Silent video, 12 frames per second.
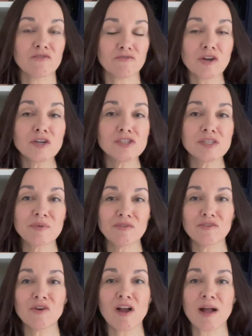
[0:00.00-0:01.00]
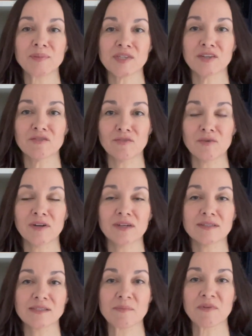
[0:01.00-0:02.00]
first before opting
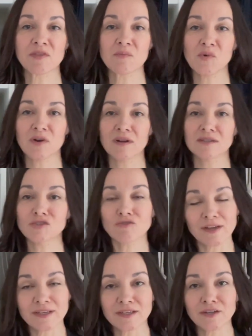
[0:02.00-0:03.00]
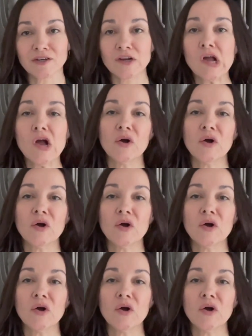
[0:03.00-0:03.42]
for some of the more trendier